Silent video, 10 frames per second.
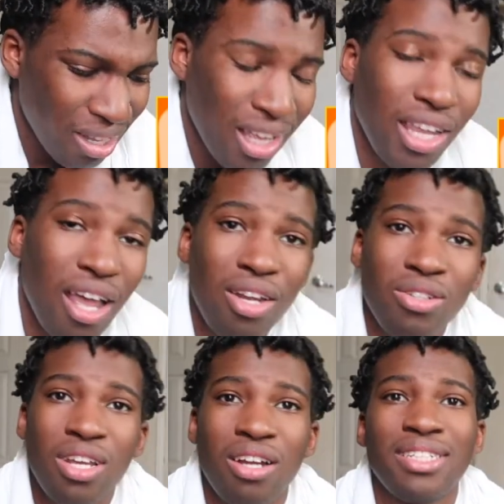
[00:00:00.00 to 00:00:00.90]
Y'all know
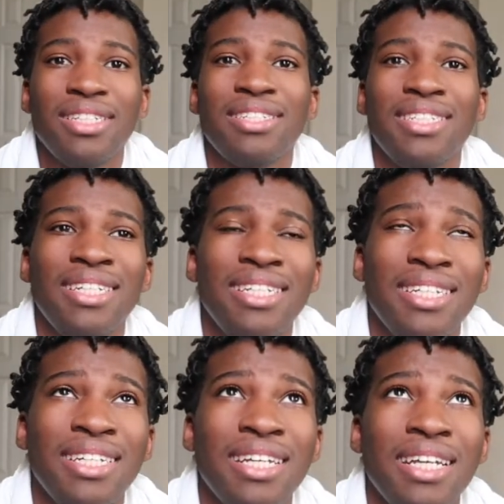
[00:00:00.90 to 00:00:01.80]
Socrates,
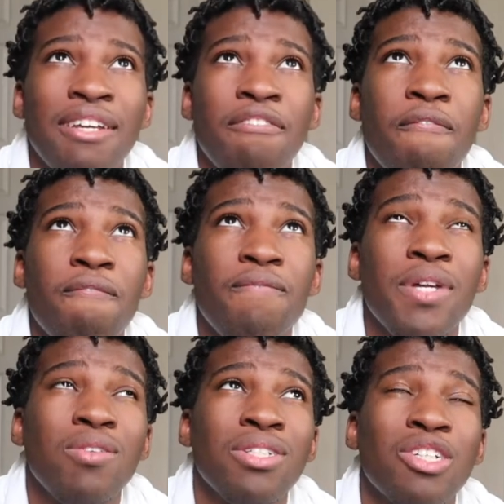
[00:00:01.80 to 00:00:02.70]
he was